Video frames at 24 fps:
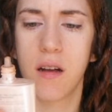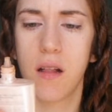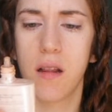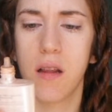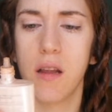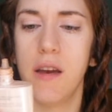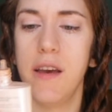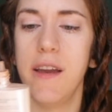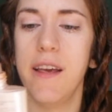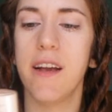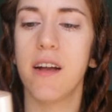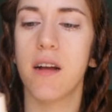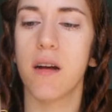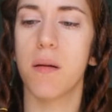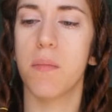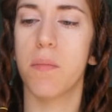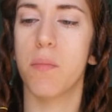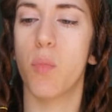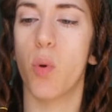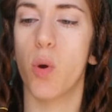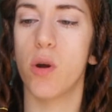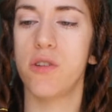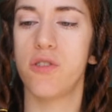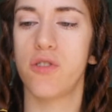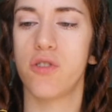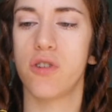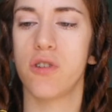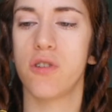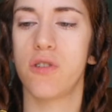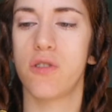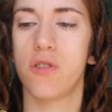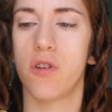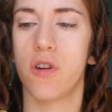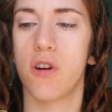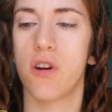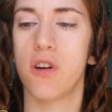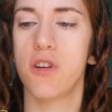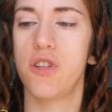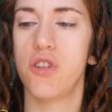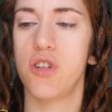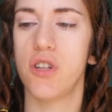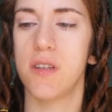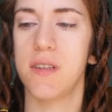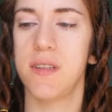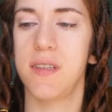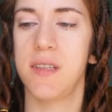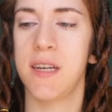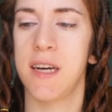Clinique Moisture
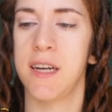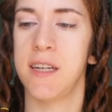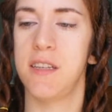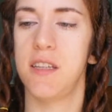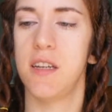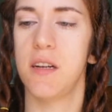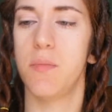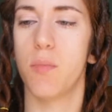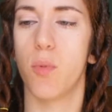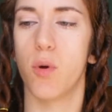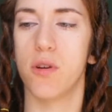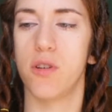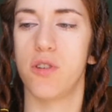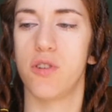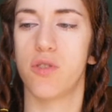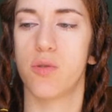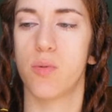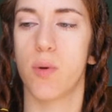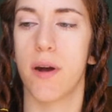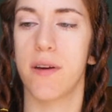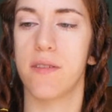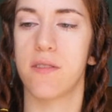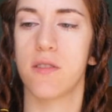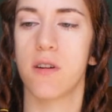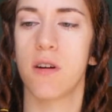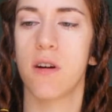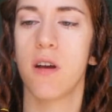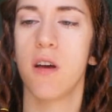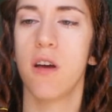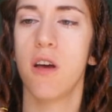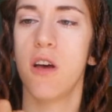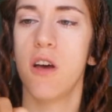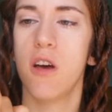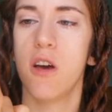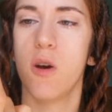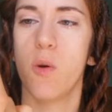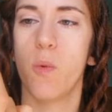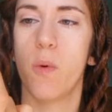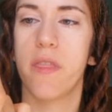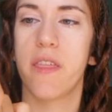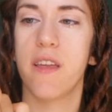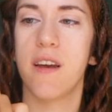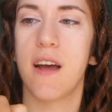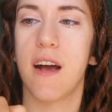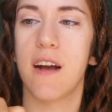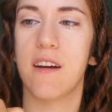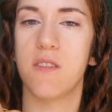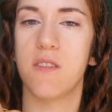Surge Tinted Moisturizer with an